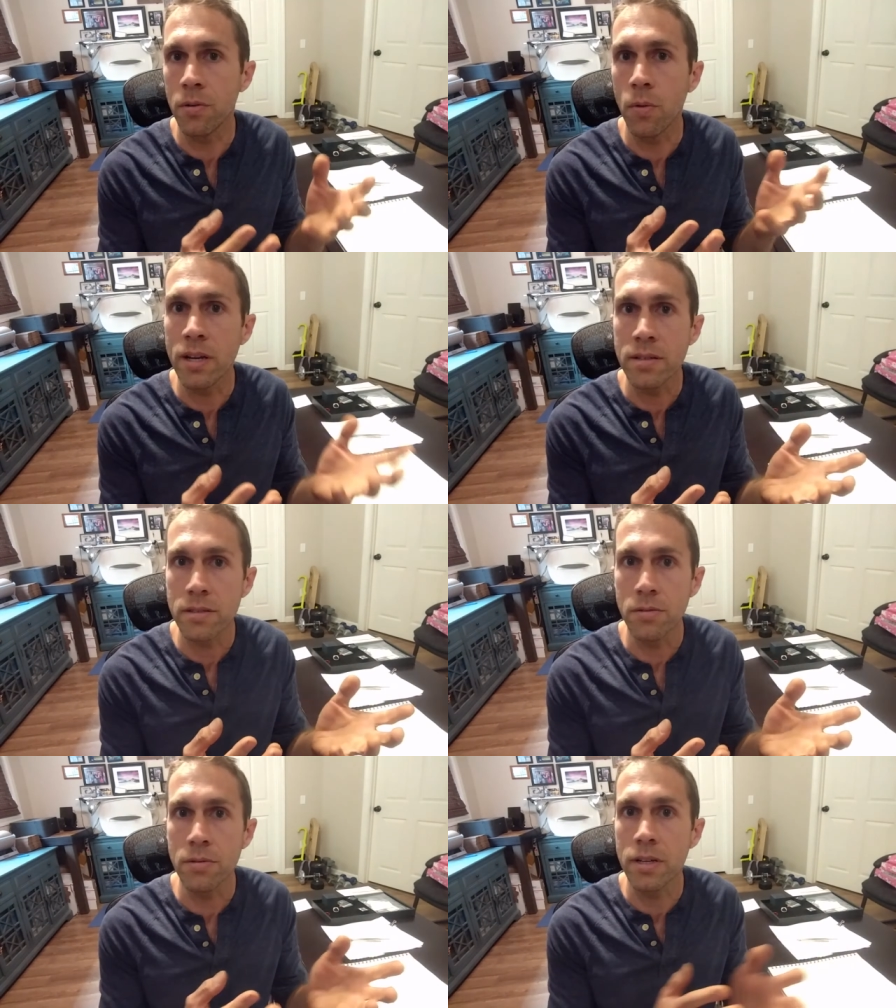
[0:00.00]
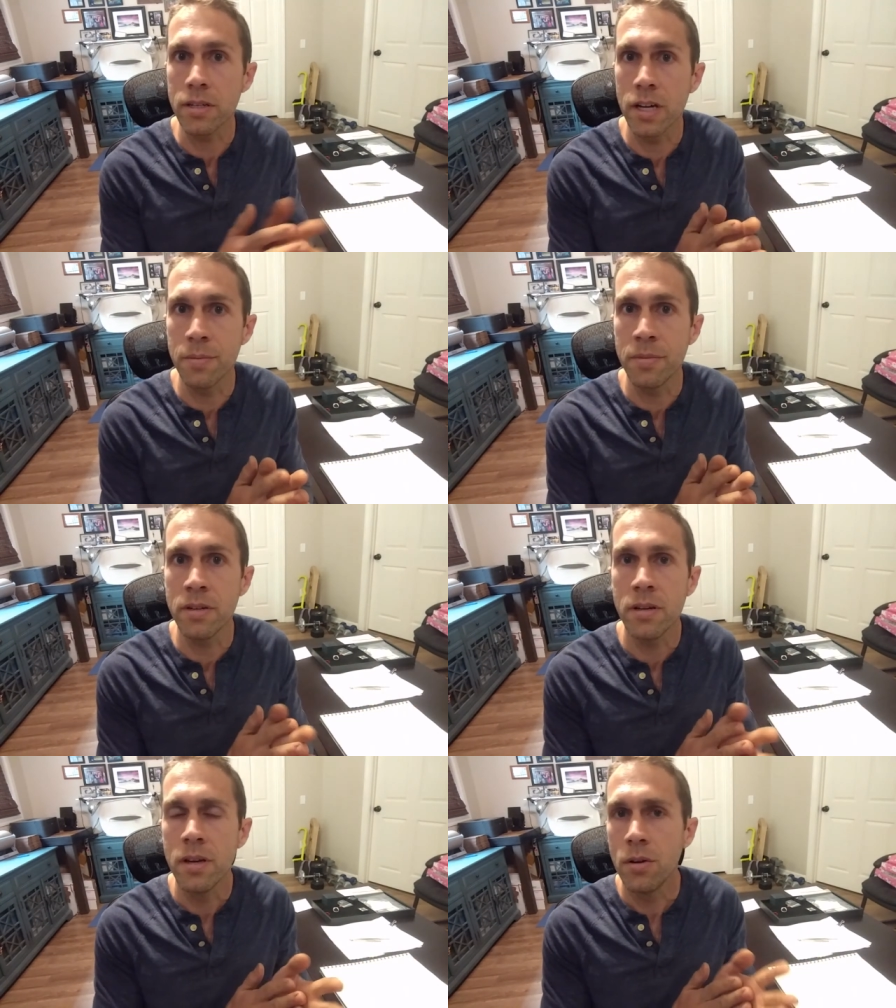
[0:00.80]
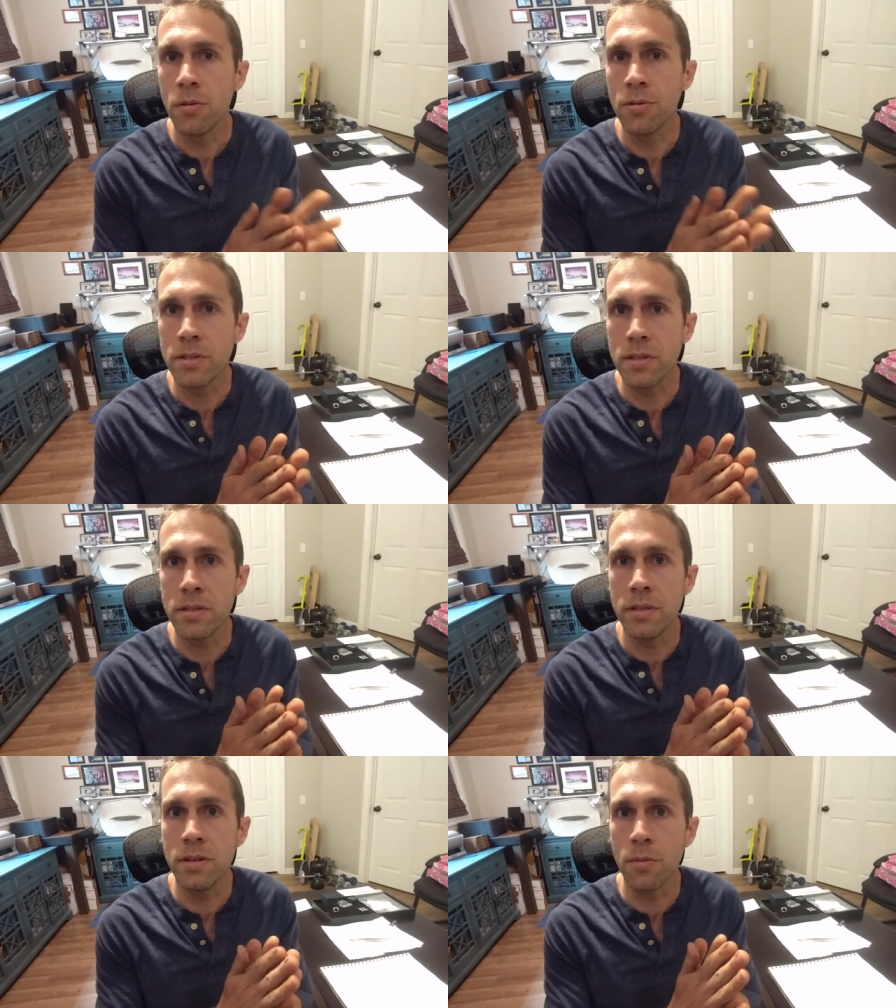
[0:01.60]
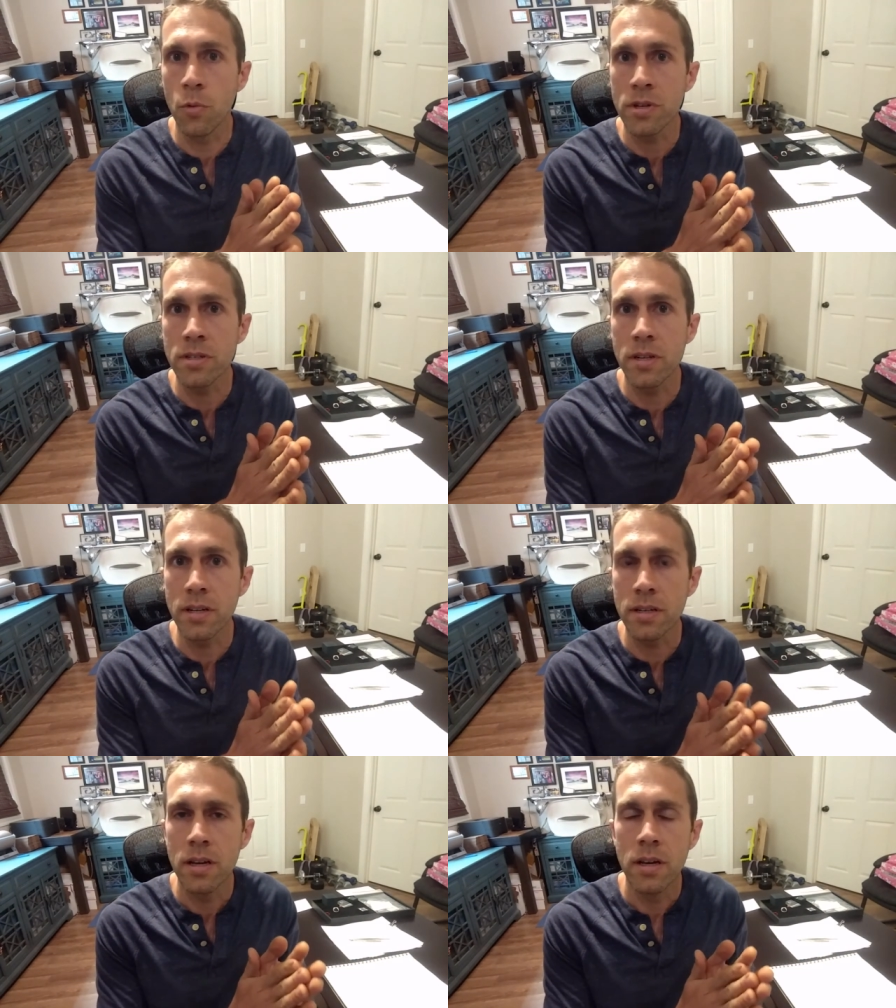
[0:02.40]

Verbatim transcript: a white stone like diamond or cz or moissanite.